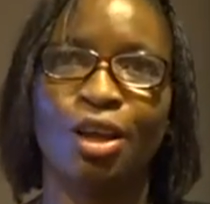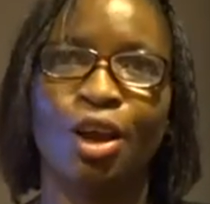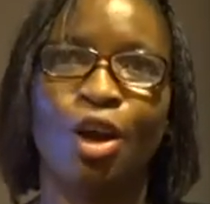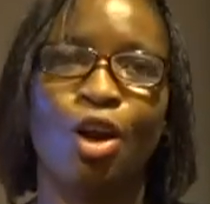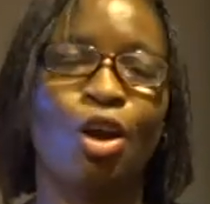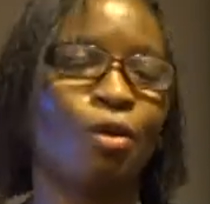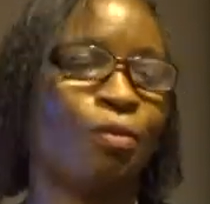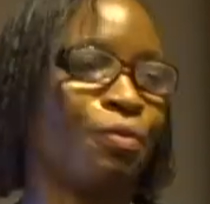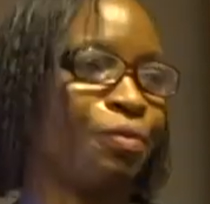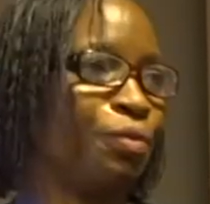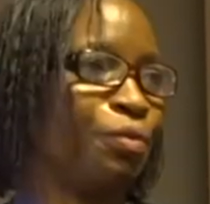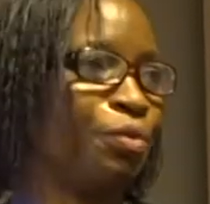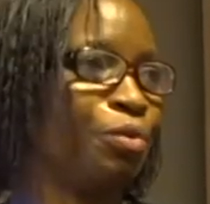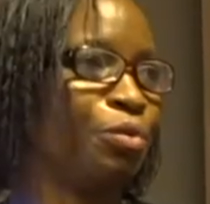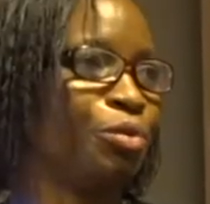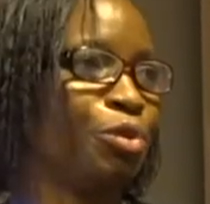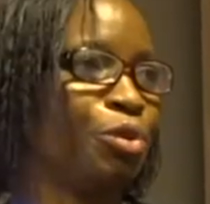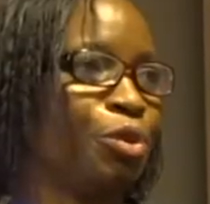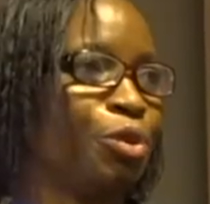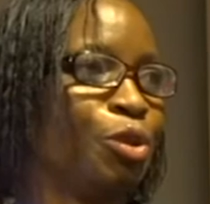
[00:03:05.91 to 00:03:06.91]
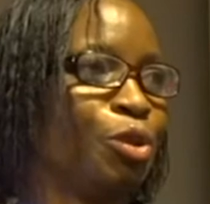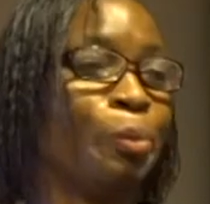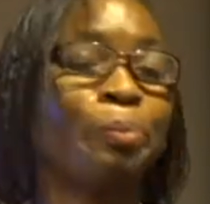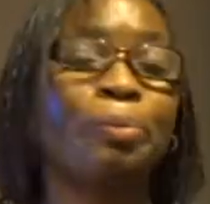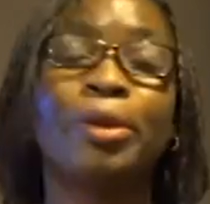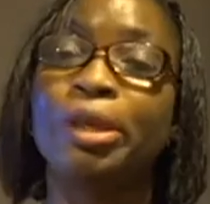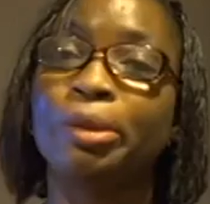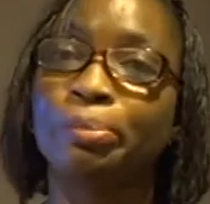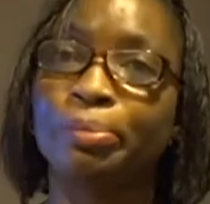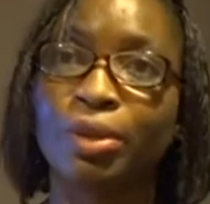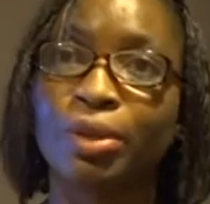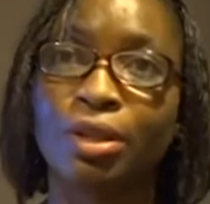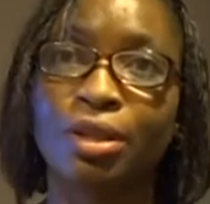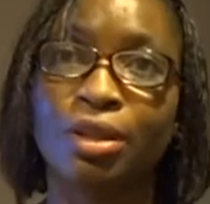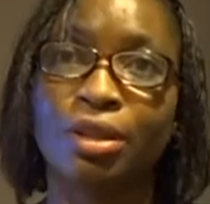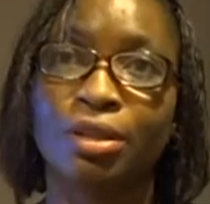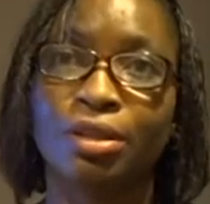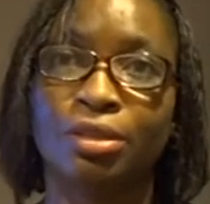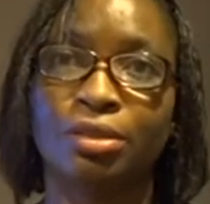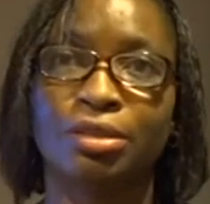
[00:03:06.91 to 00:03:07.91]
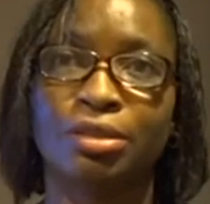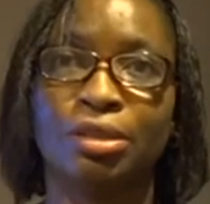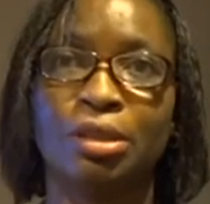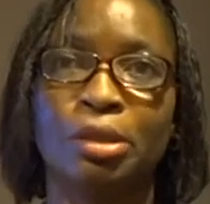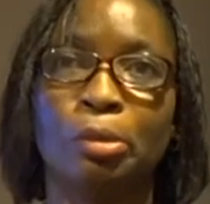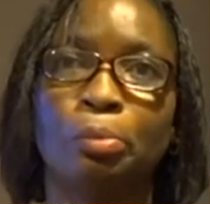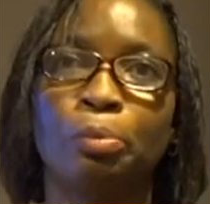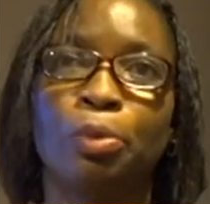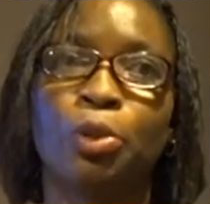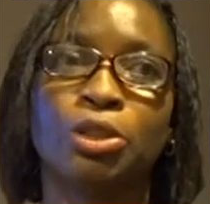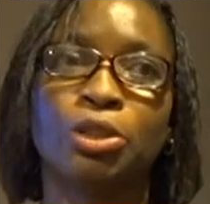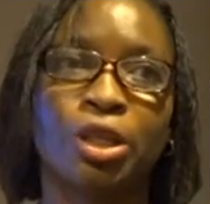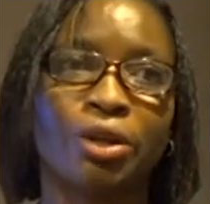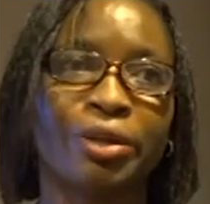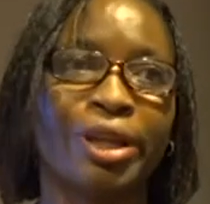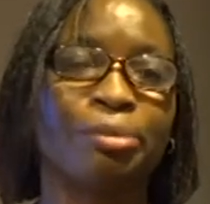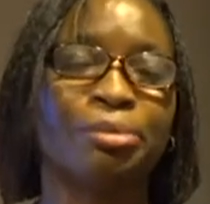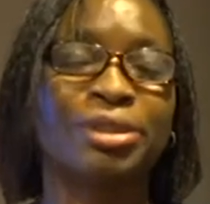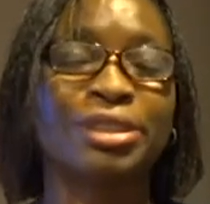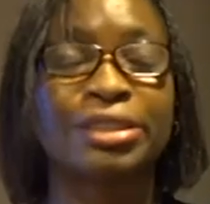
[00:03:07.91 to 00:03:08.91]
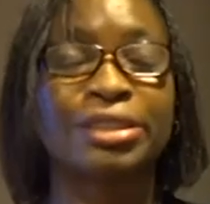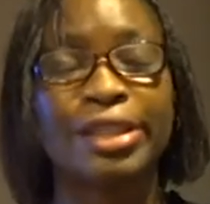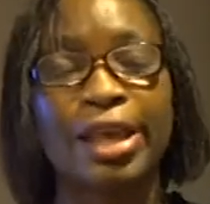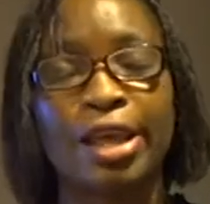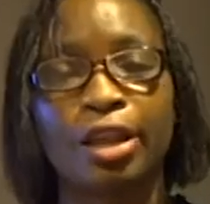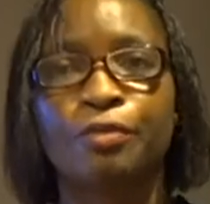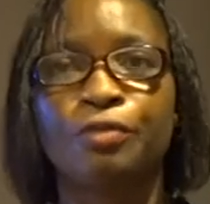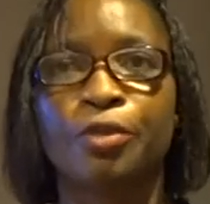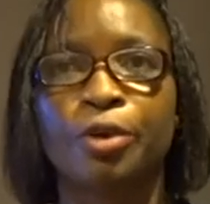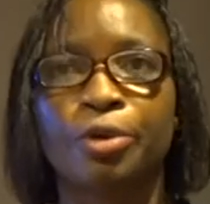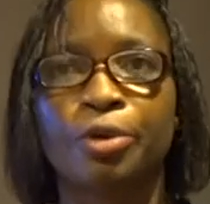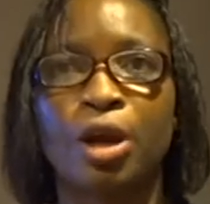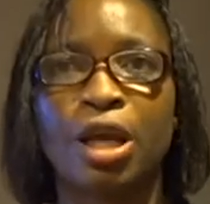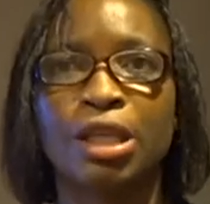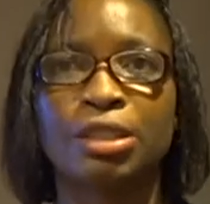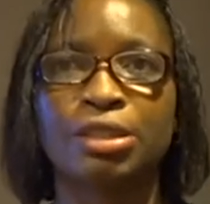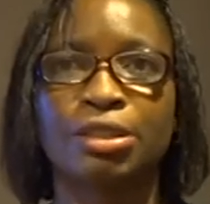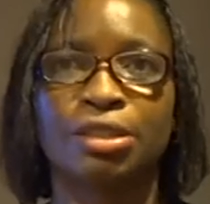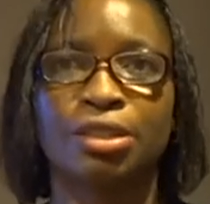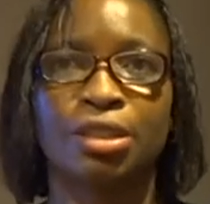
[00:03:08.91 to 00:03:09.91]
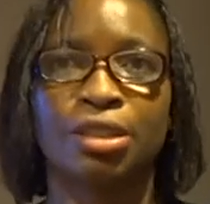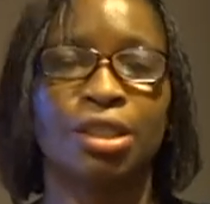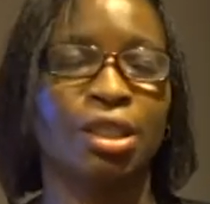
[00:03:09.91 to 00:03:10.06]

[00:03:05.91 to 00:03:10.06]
of the people put out themselves for us,